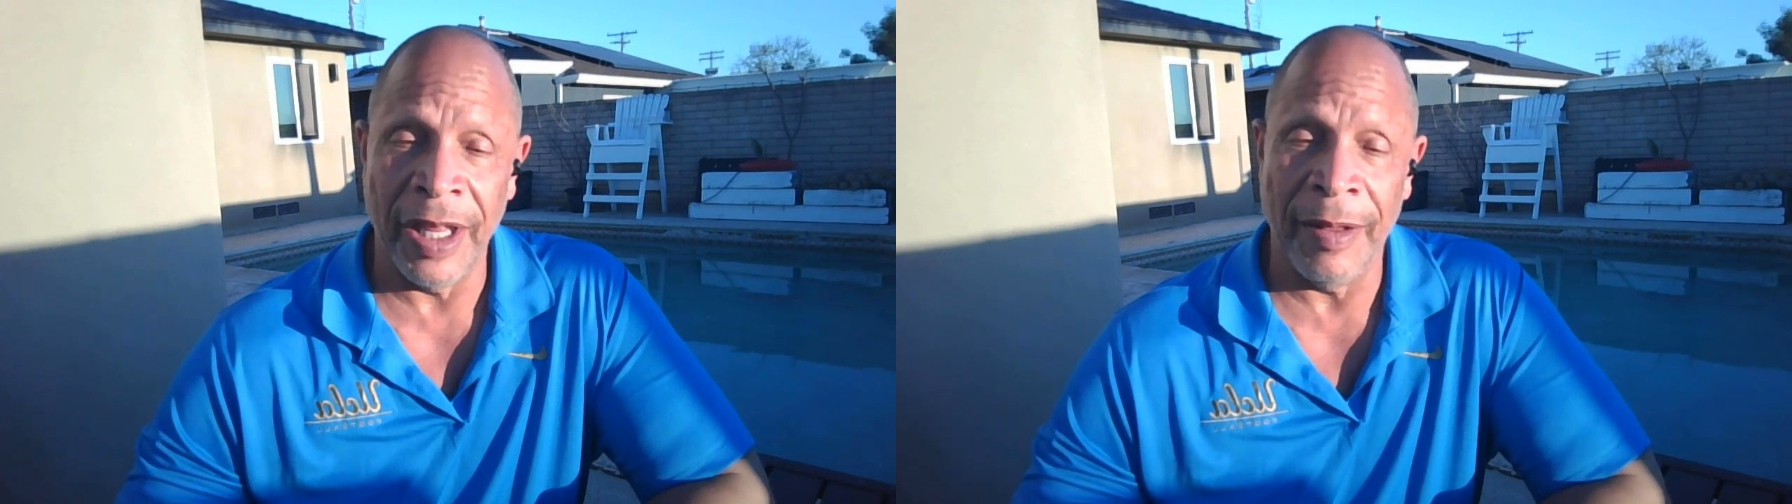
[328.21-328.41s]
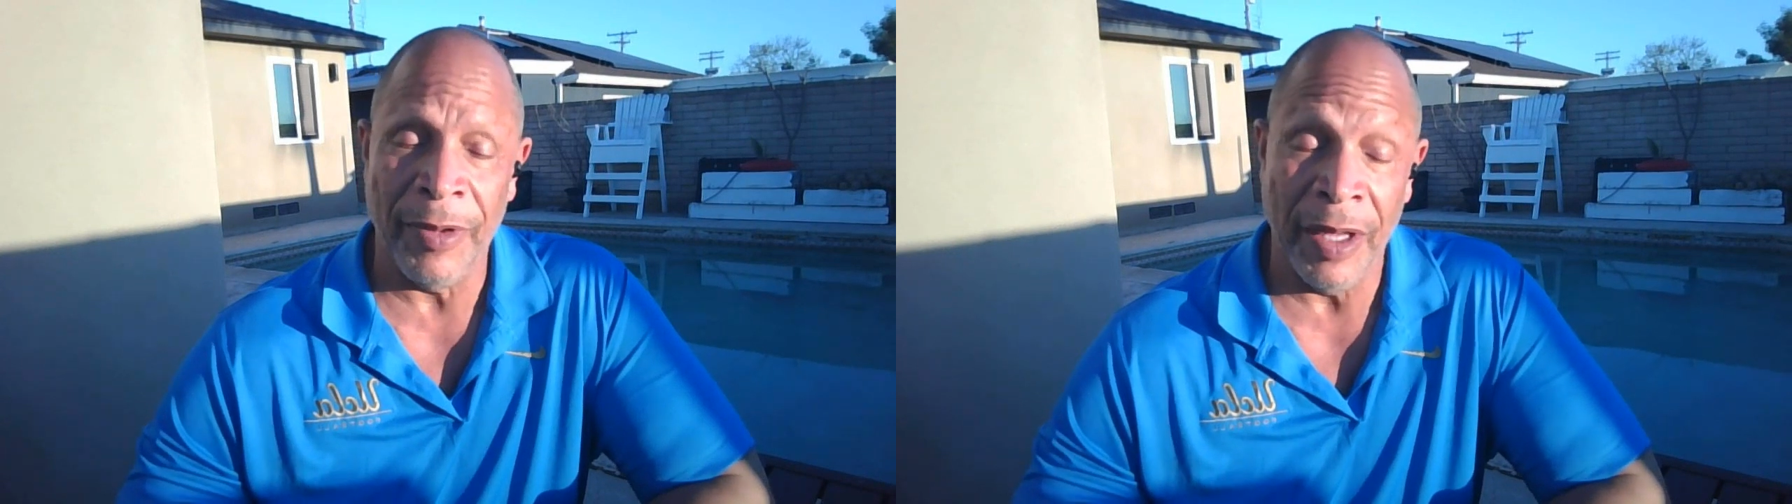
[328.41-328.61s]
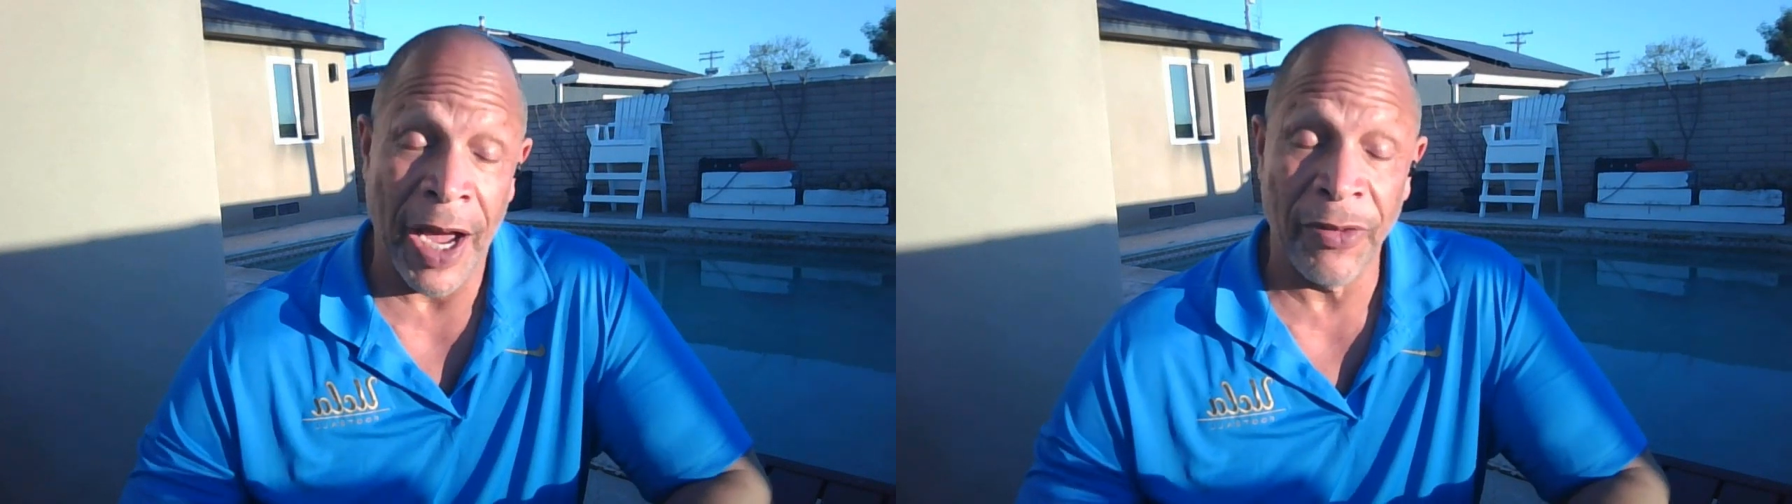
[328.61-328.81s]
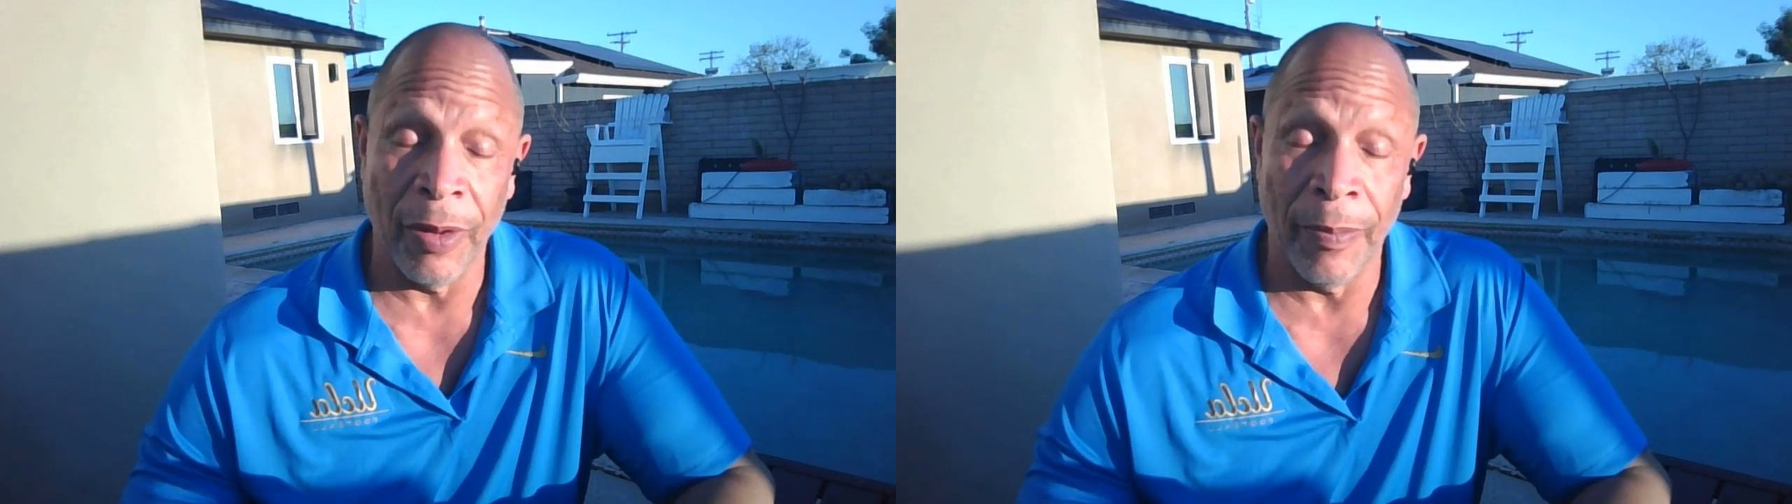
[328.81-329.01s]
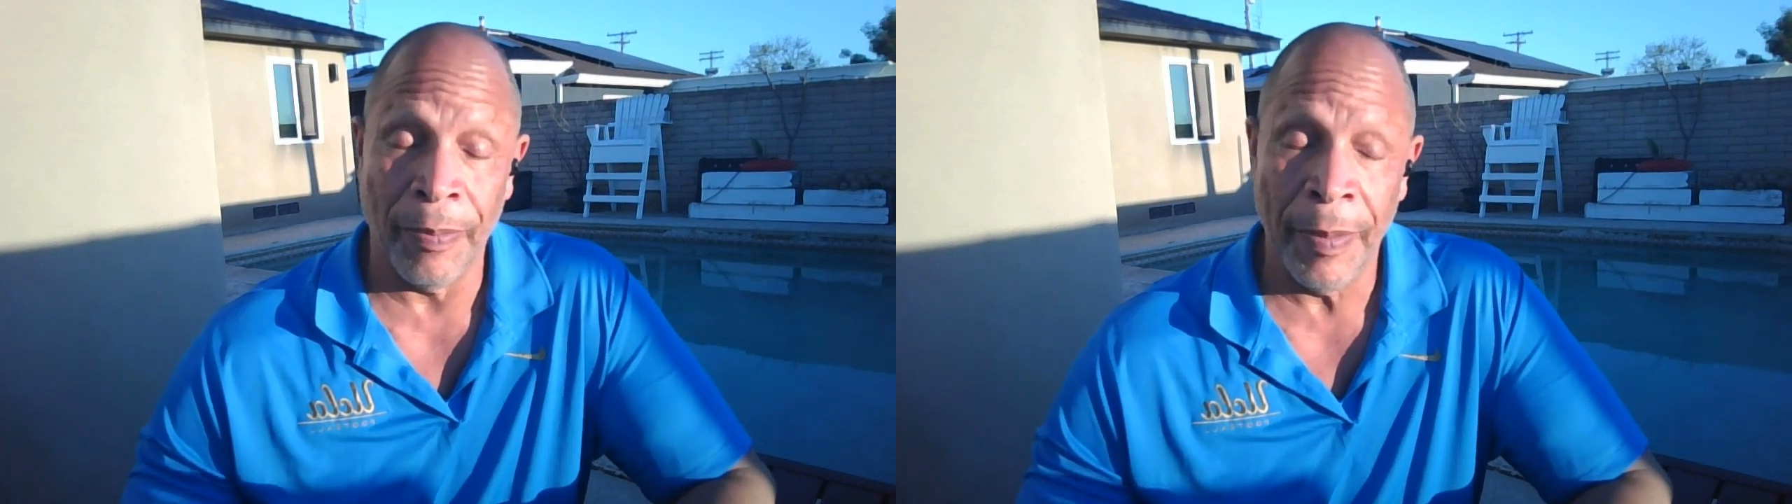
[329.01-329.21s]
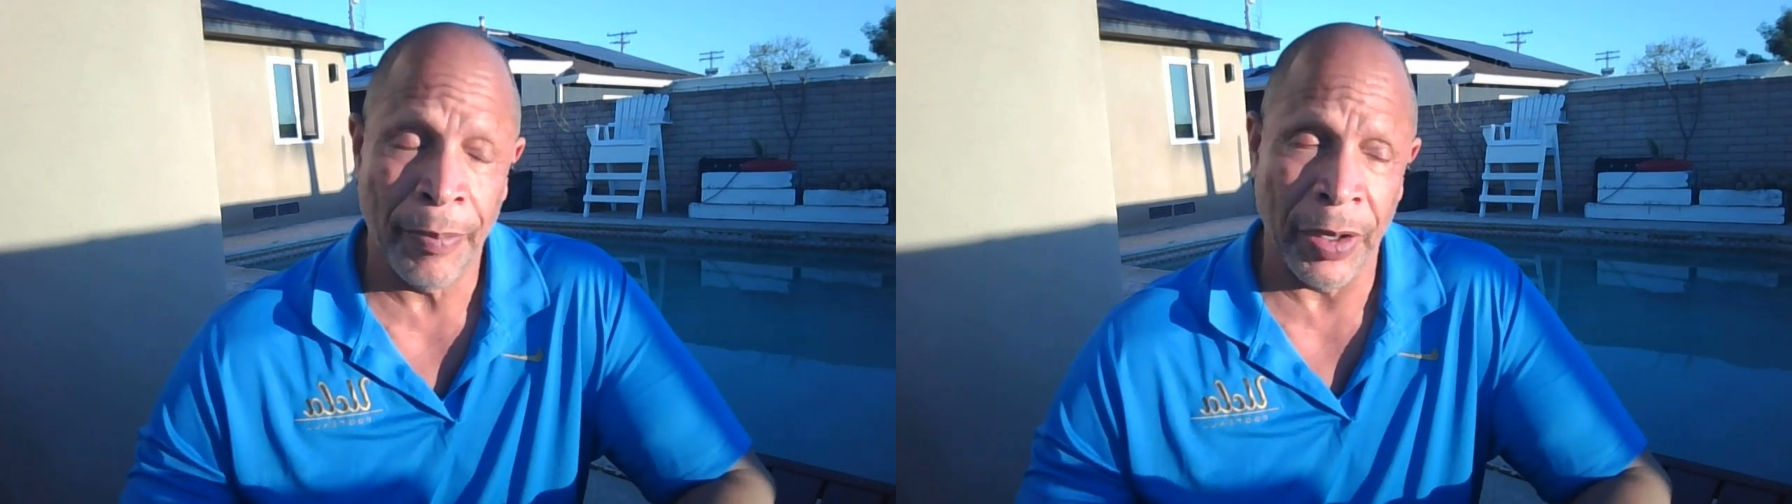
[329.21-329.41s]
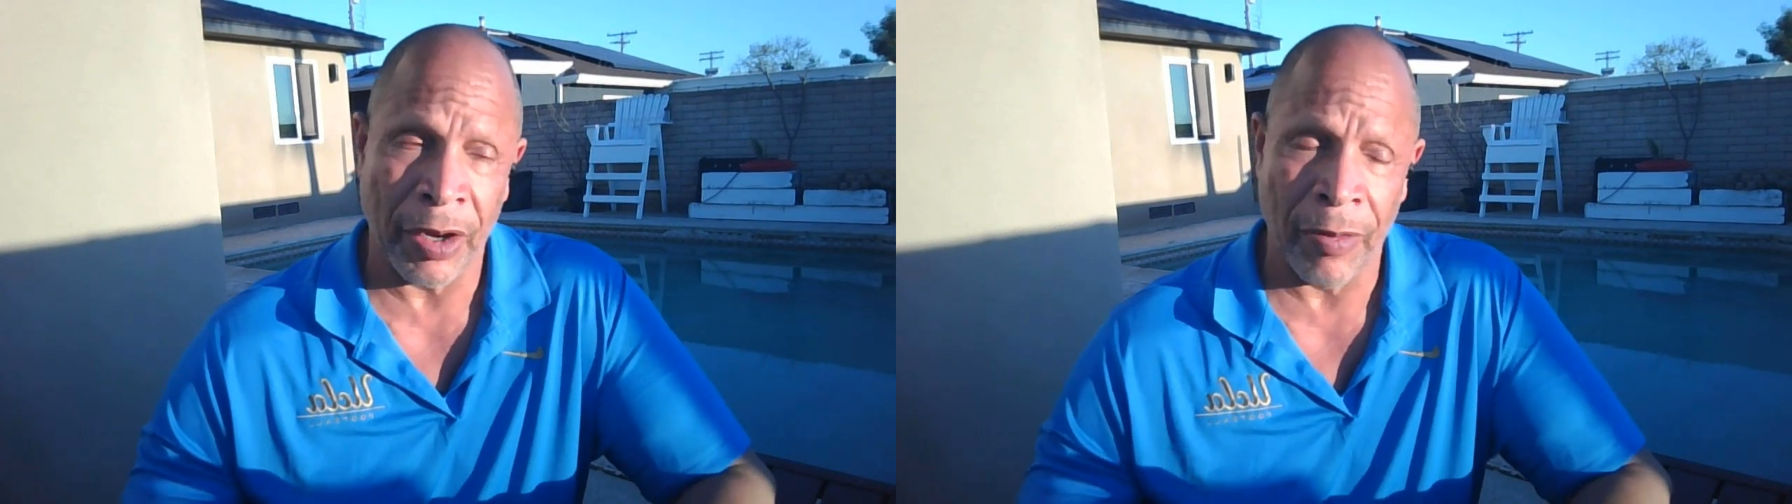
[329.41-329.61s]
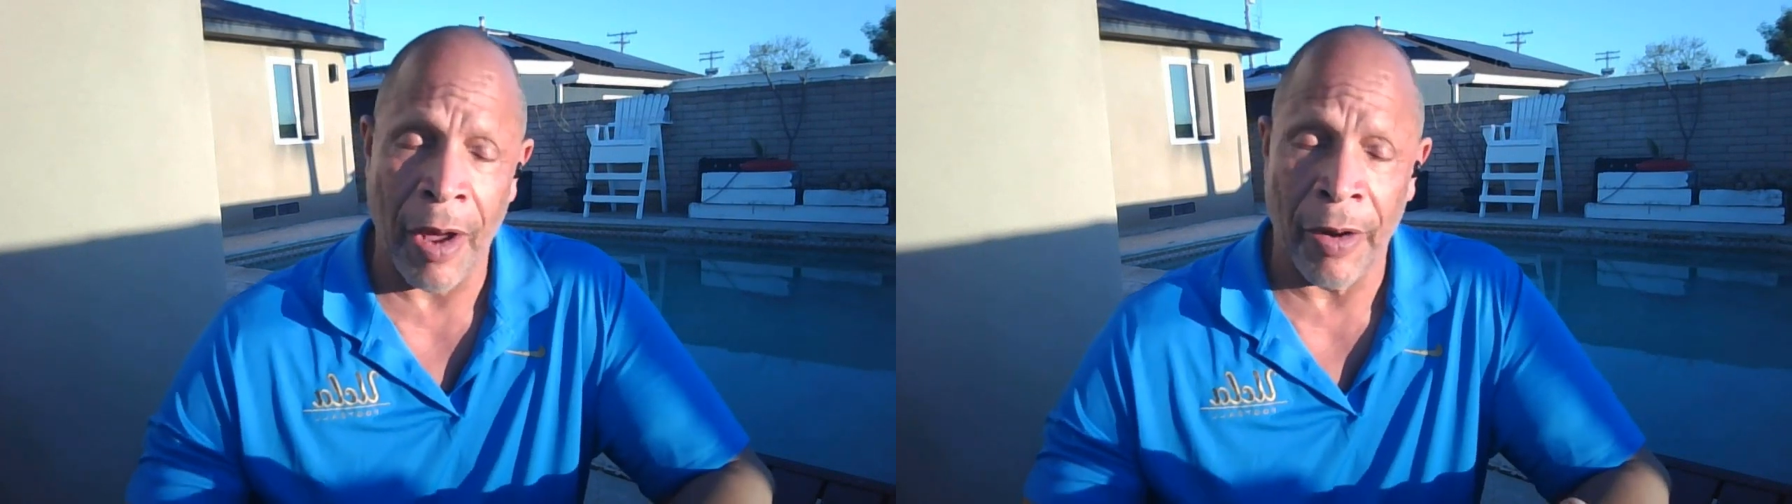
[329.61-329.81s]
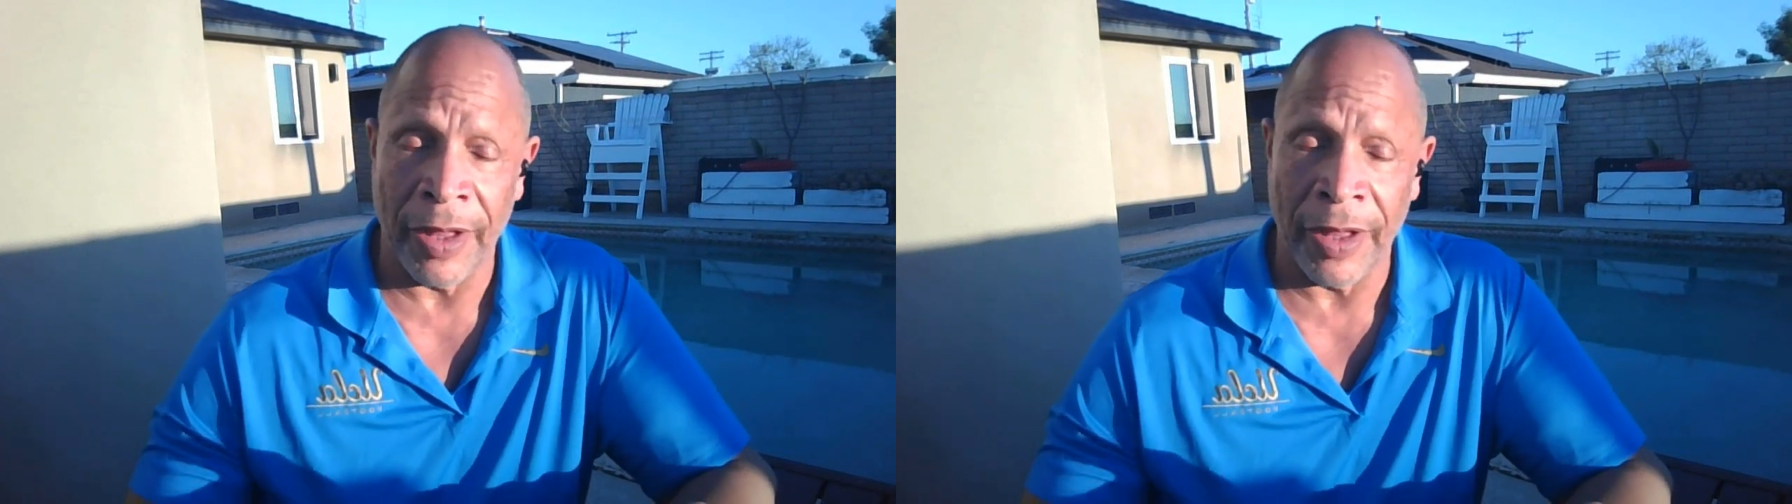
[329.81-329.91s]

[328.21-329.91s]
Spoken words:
then you might as well put a crown